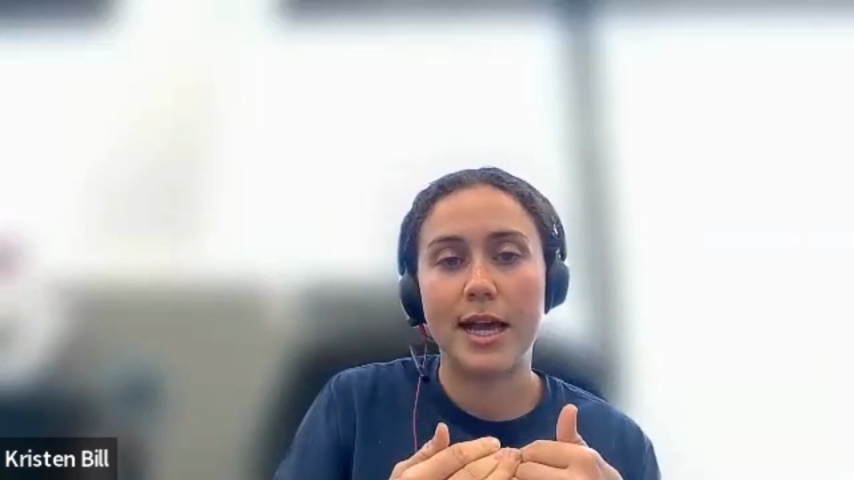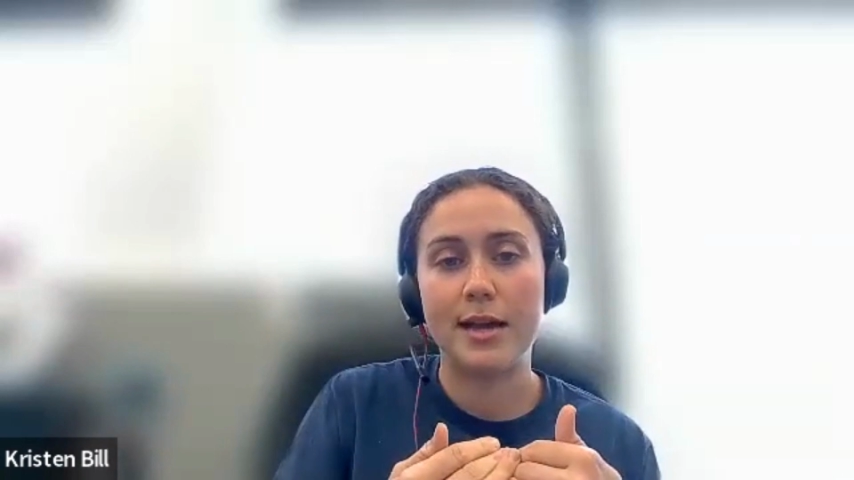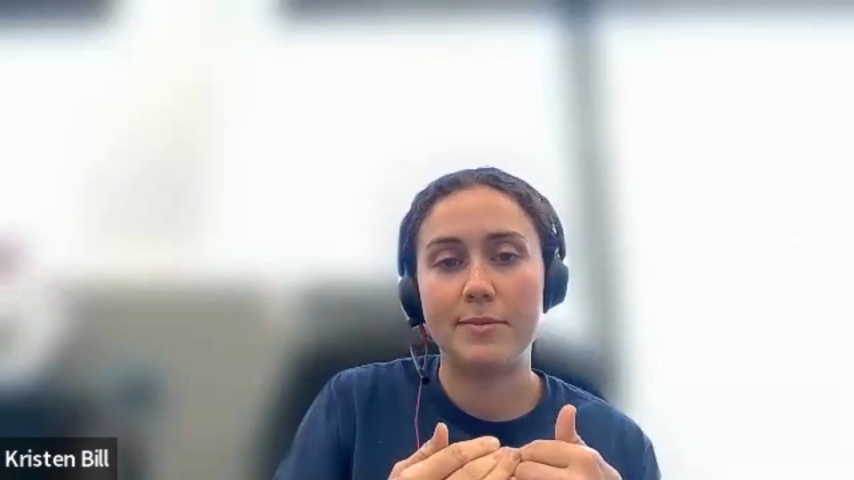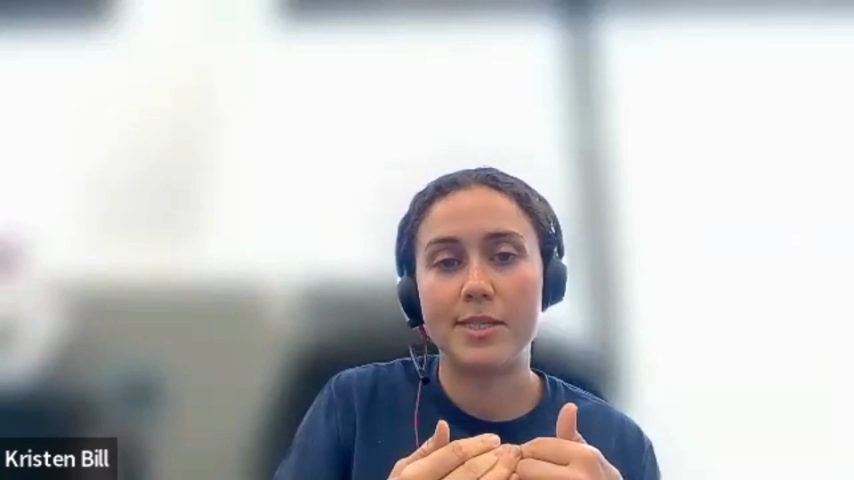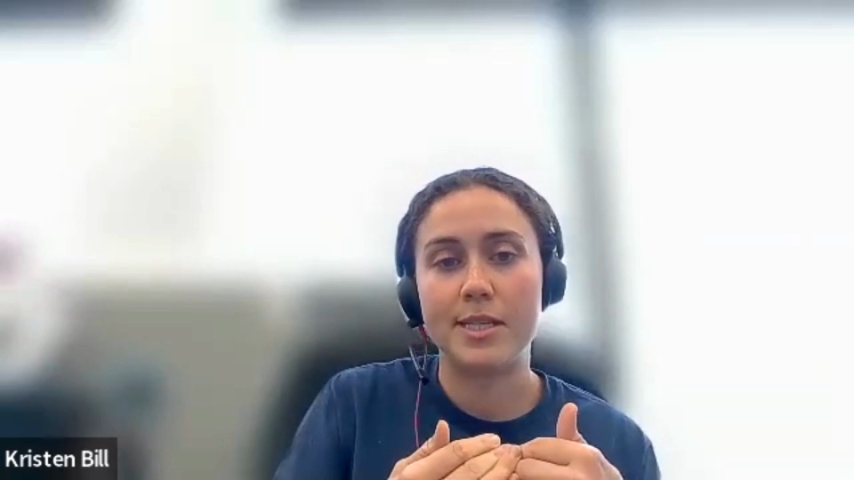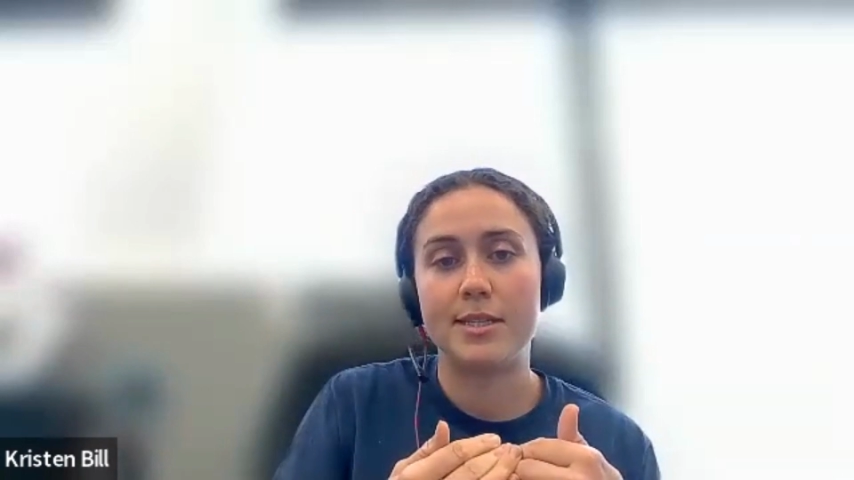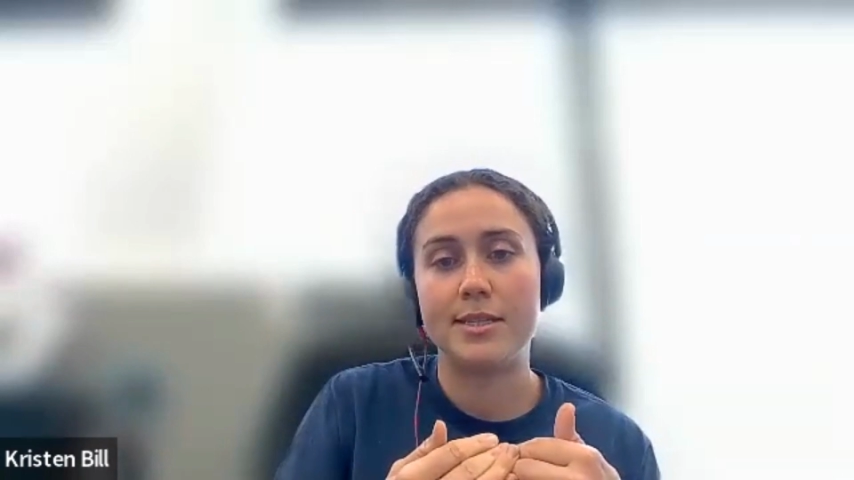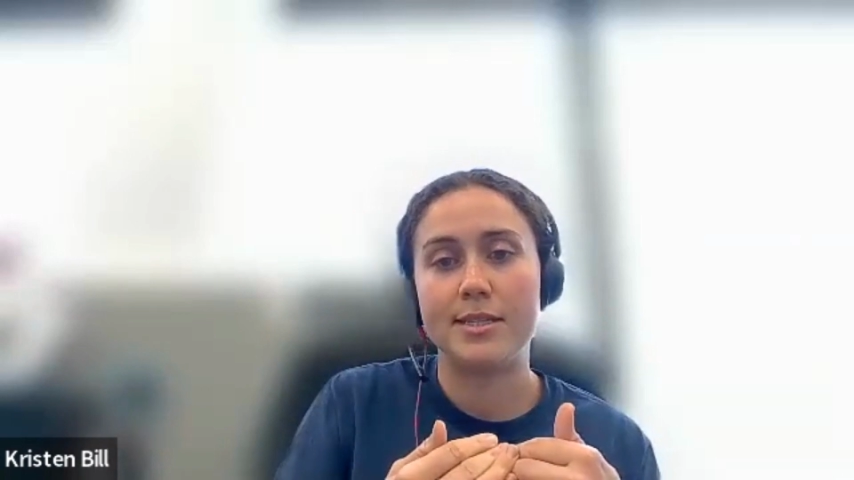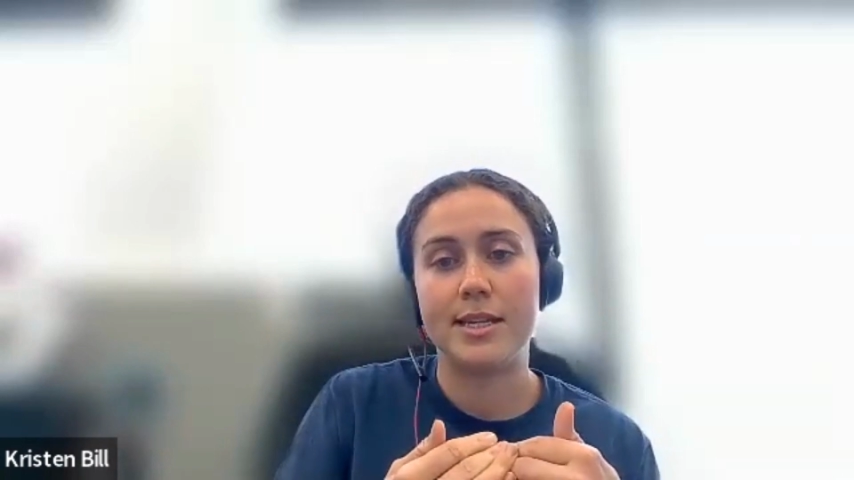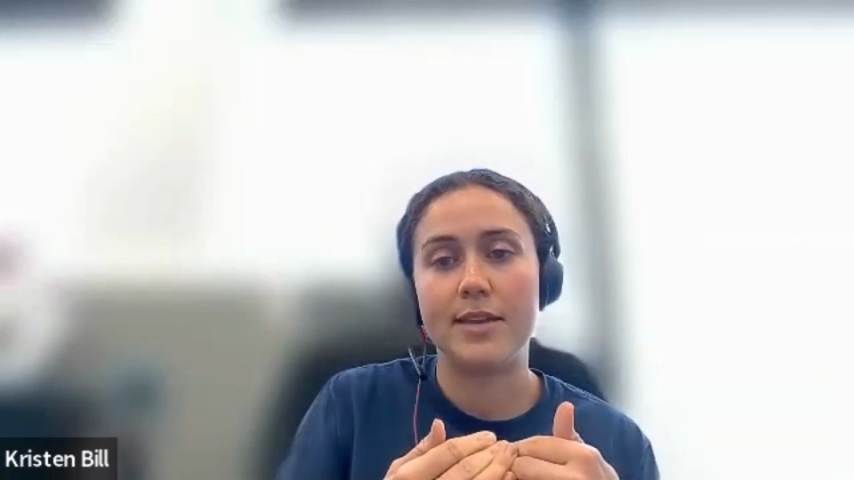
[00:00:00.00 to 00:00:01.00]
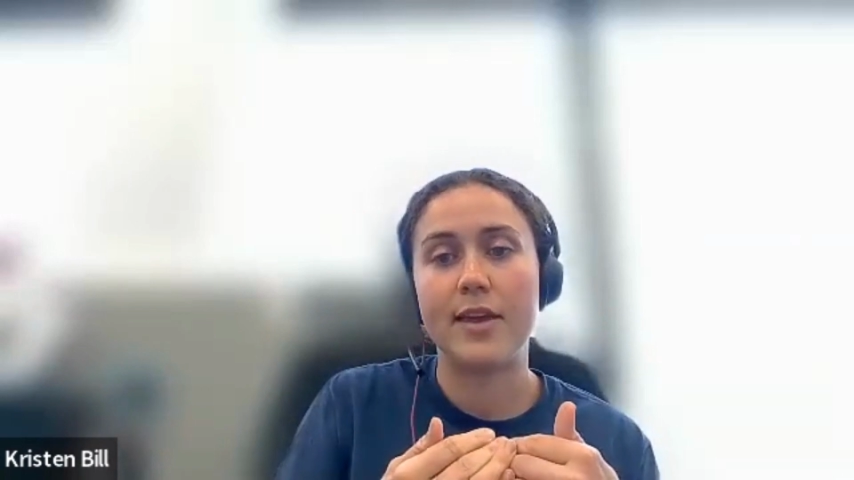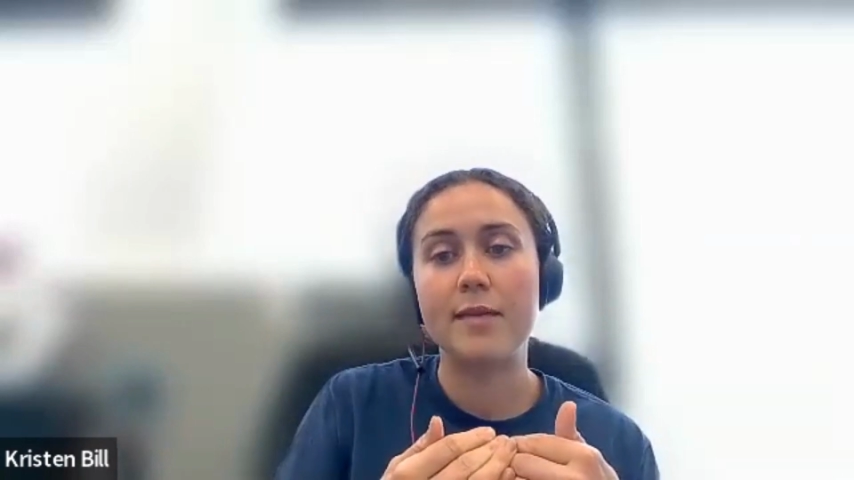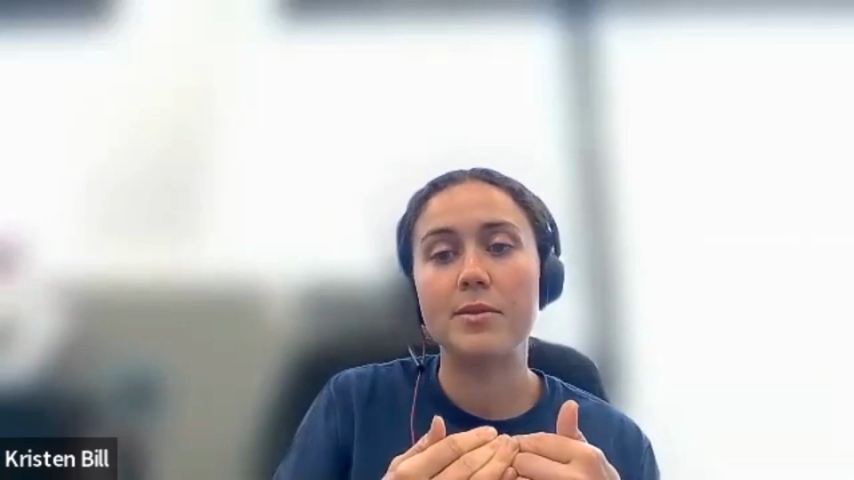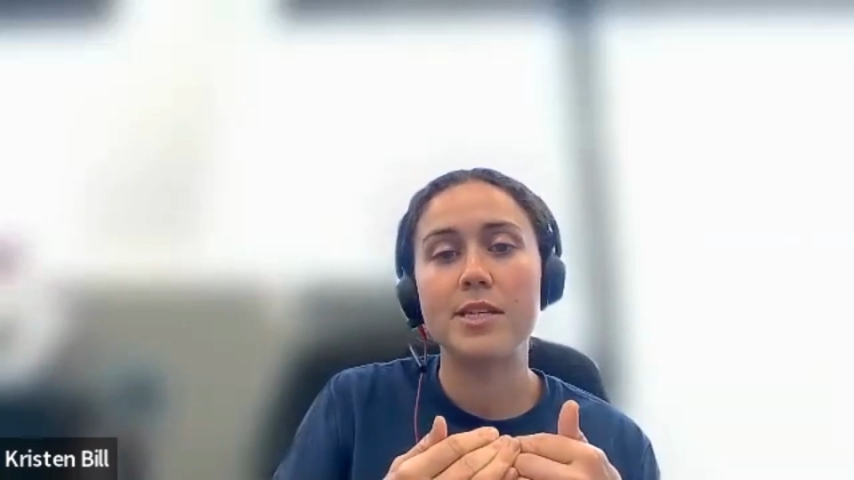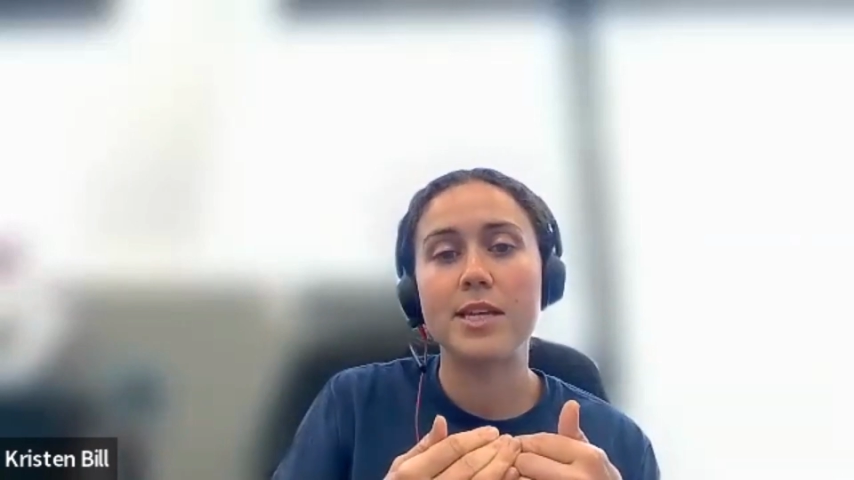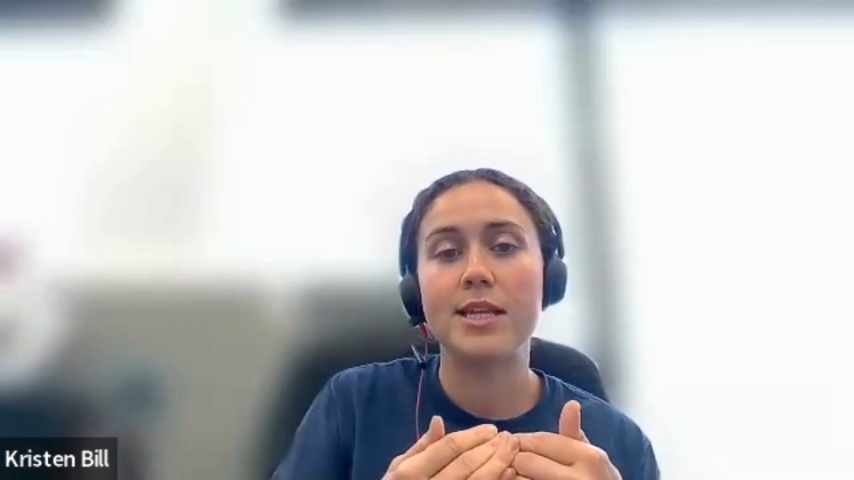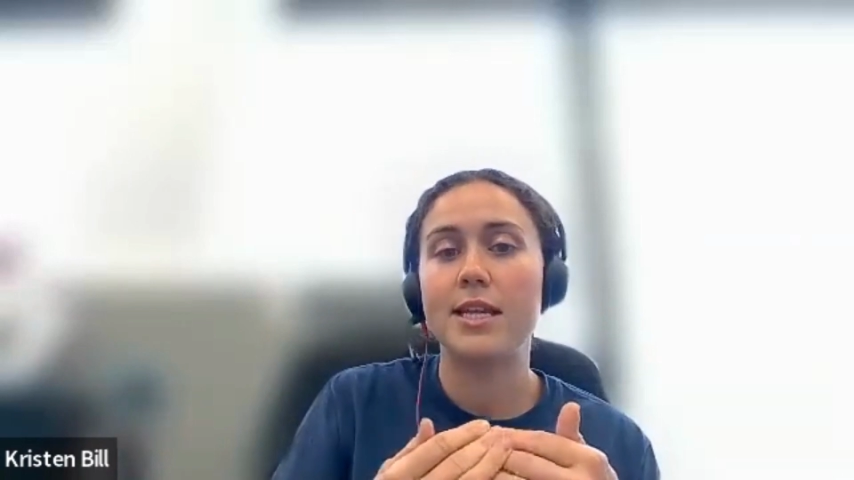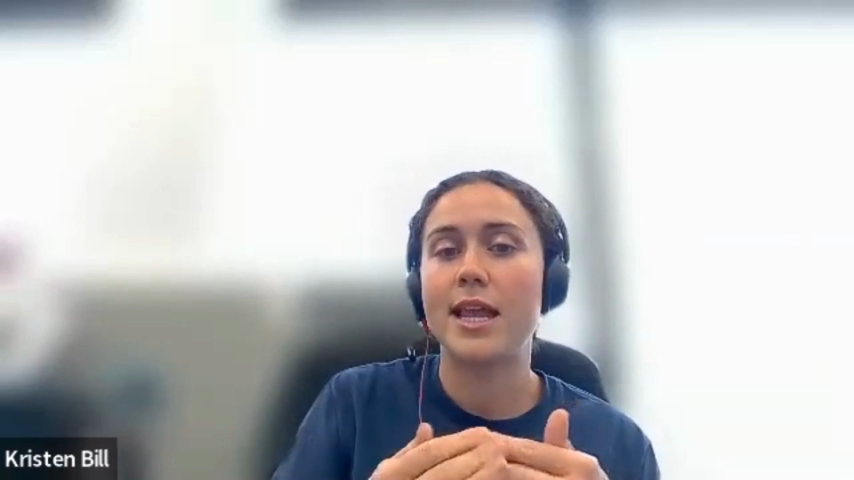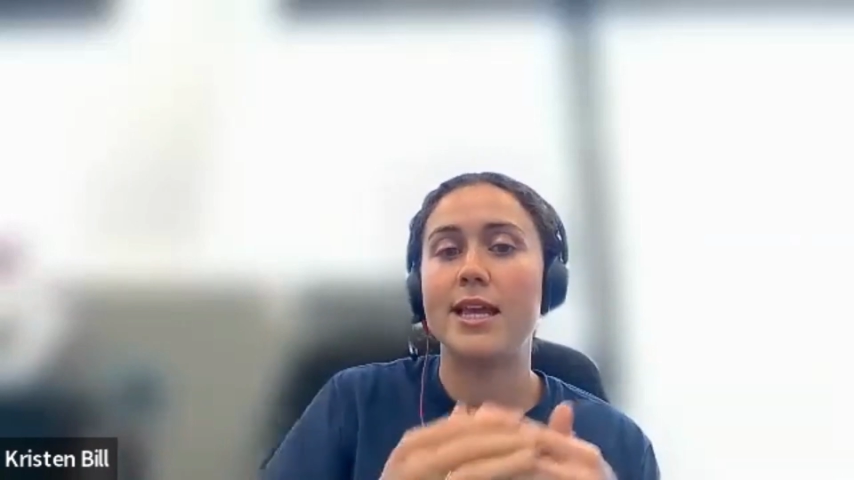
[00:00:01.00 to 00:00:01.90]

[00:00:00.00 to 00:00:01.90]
Labs in the city of Hamilton